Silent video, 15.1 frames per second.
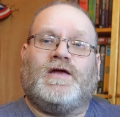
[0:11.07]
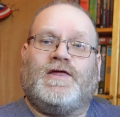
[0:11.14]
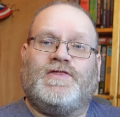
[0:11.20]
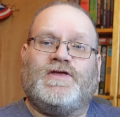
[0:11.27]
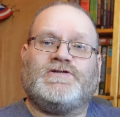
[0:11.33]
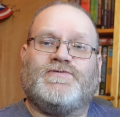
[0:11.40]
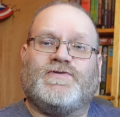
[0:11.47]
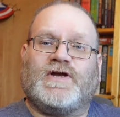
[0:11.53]
In
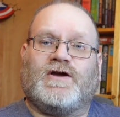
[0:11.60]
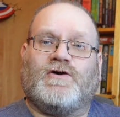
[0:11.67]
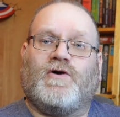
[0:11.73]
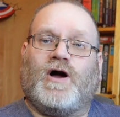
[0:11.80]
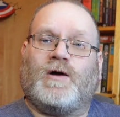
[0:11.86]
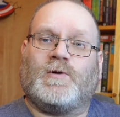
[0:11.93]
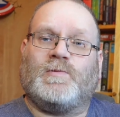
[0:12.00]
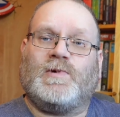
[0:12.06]
this video
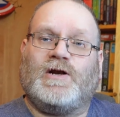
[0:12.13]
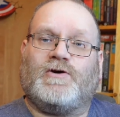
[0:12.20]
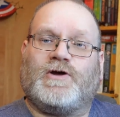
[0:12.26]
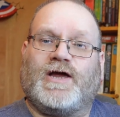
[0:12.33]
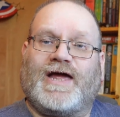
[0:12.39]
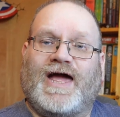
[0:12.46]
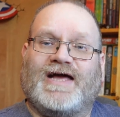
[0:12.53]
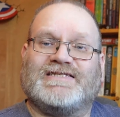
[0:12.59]
I'm going to be
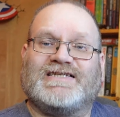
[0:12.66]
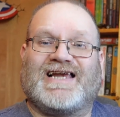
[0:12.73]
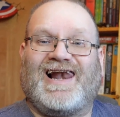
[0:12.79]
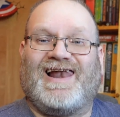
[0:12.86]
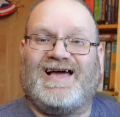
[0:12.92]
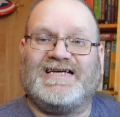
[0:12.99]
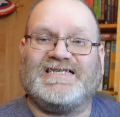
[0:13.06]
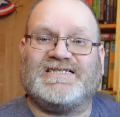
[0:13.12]
looking at
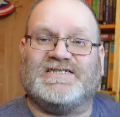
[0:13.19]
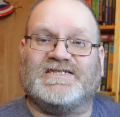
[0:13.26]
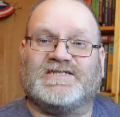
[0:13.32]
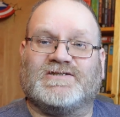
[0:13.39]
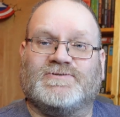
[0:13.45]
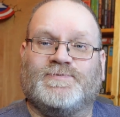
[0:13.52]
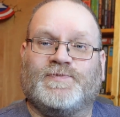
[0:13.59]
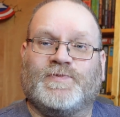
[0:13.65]

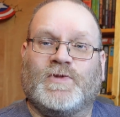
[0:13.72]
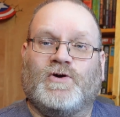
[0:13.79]
classes,